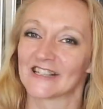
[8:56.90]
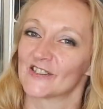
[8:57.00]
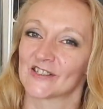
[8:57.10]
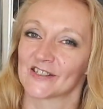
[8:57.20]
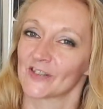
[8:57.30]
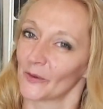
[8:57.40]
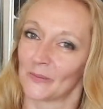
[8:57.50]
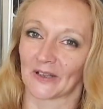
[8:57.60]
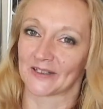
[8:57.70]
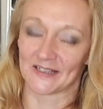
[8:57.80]
So
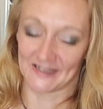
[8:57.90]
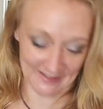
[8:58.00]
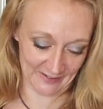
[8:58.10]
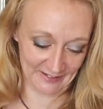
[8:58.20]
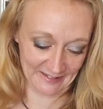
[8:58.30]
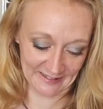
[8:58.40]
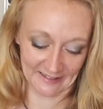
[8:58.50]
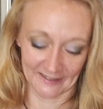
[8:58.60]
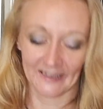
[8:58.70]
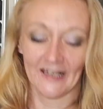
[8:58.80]
bloody exciting, isn't
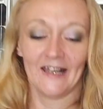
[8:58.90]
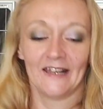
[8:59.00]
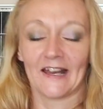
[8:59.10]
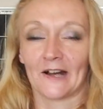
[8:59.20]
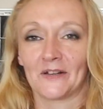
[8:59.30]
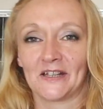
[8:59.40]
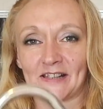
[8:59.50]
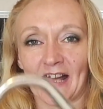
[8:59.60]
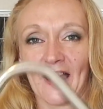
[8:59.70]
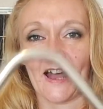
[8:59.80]
it? Now,
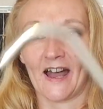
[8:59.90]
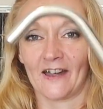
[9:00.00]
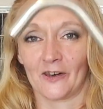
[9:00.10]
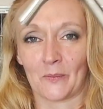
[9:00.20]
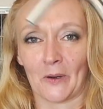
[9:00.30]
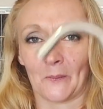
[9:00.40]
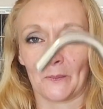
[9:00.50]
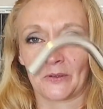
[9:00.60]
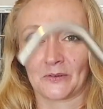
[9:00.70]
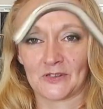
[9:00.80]
it's a hand
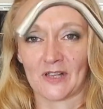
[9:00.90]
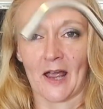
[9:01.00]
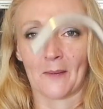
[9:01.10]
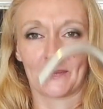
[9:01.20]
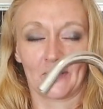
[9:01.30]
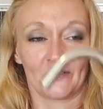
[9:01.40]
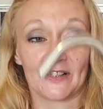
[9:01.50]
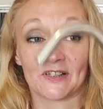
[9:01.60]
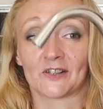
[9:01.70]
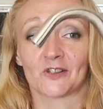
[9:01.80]
pump tap,
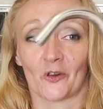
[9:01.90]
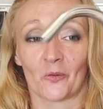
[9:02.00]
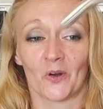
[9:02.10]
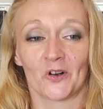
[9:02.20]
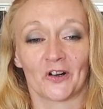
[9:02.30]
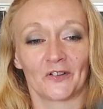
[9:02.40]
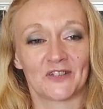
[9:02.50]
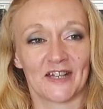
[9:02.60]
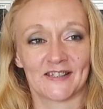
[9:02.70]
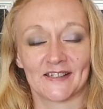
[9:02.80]
lovelies. It does work, I've
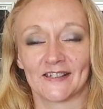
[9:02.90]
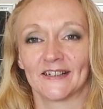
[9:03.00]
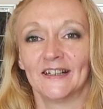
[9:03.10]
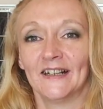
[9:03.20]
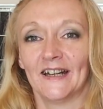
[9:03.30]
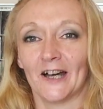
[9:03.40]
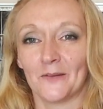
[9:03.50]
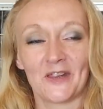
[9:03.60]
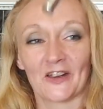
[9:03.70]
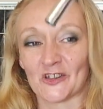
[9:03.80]
tested
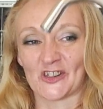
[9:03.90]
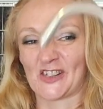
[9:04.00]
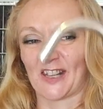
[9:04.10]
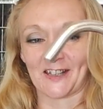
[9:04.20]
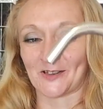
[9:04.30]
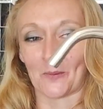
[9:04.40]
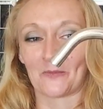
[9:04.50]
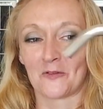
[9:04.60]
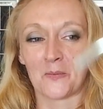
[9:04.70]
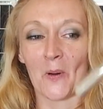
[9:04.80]
it. You can stick it on top
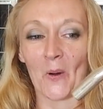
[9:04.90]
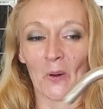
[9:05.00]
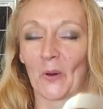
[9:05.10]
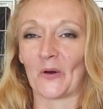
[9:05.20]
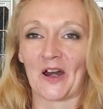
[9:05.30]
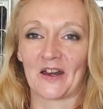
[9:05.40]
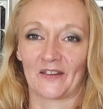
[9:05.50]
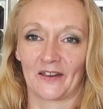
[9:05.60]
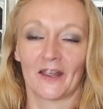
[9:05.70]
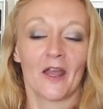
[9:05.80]
of a bottle or
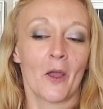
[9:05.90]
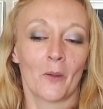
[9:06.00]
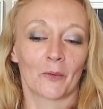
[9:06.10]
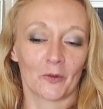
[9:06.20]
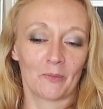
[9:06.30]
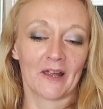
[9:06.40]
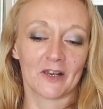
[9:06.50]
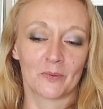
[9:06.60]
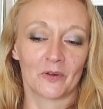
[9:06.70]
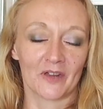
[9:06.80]
anything, but I
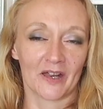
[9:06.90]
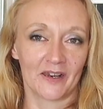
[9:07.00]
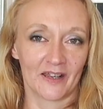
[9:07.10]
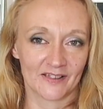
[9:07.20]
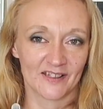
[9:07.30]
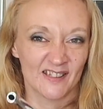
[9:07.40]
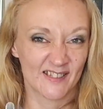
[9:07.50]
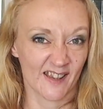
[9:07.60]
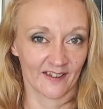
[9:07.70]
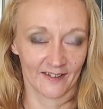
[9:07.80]
plan to put that next to the
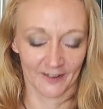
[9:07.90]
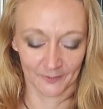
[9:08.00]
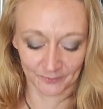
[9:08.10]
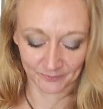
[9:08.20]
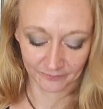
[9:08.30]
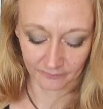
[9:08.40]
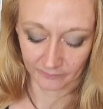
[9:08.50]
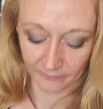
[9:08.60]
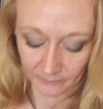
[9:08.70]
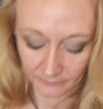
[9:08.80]
sink,
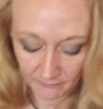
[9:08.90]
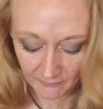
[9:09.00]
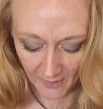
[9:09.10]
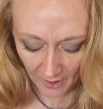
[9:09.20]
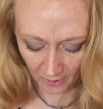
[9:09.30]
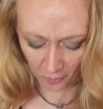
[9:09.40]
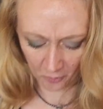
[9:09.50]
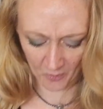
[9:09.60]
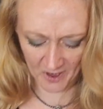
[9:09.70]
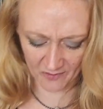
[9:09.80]

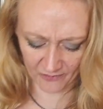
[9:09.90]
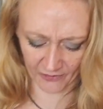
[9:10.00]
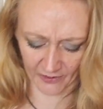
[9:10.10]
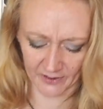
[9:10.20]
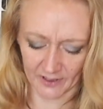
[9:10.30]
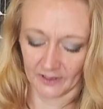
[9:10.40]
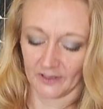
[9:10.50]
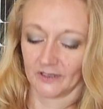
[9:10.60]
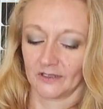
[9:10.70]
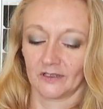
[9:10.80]
along with,
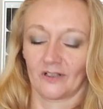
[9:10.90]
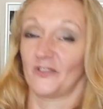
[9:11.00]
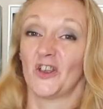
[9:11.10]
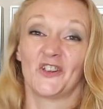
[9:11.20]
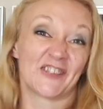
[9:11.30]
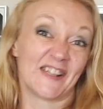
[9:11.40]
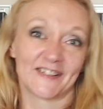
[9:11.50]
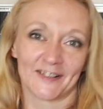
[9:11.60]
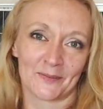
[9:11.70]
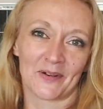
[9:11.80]
I've used these
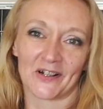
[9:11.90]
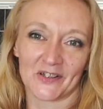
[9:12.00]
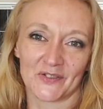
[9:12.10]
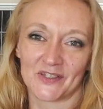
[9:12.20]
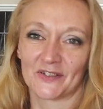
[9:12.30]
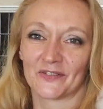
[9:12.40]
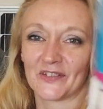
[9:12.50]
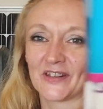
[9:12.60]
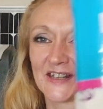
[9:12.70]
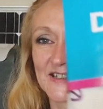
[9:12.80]
in the past for
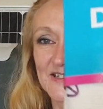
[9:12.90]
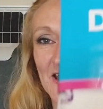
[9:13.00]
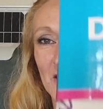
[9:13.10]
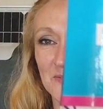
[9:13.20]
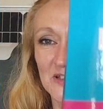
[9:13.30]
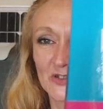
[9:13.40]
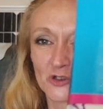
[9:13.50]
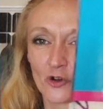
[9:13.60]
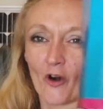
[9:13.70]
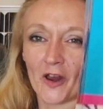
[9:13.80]
different things. It's a
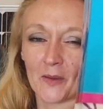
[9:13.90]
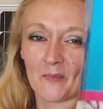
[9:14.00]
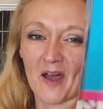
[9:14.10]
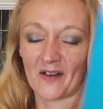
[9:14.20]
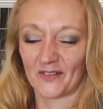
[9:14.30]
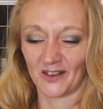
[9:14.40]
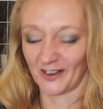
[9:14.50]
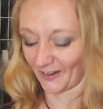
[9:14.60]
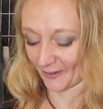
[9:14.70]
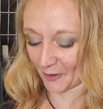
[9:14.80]
drying mat that you
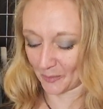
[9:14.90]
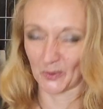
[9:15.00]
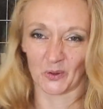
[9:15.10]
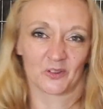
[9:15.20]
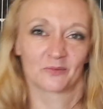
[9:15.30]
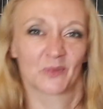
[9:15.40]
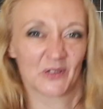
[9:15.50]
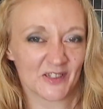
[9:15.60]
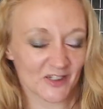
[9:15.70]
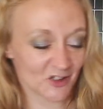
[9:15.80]
can kind of put
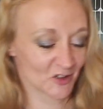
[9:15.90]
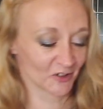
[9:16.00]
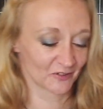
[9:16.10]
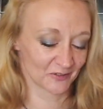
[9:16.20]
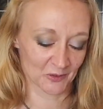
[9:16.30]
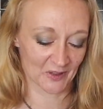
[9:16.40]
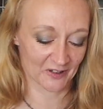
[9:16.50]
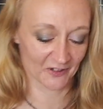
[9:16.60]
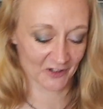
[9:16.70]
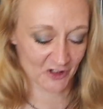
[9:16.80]
your dishes on, all that
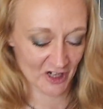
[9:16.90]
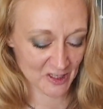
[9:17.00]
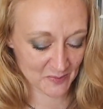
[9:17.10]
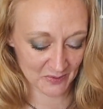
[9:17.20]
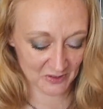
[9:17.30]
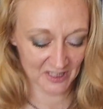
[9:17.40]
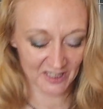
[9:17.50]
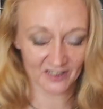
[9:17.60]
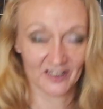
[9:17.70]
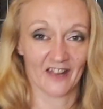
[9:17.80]
kind of jazz. But
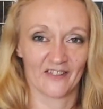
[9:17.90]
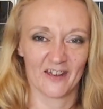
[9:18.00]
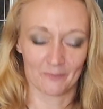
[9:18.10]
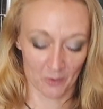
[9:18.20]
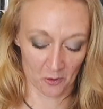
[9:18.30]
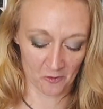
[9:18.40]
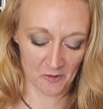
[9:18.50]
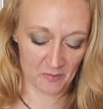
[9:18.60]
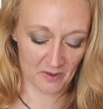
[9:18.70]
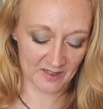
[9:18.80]
yeah, they're
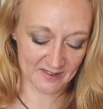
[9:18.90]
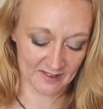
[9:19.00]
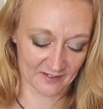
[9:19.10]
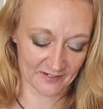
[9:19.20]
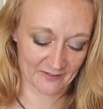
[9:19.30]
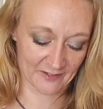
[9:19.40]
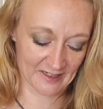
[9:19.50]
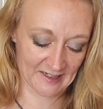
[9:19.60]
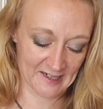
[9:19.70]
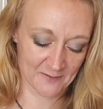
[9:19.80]
boring bits, aren't they,
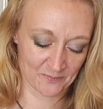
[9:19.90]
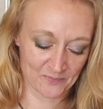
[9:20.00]
really?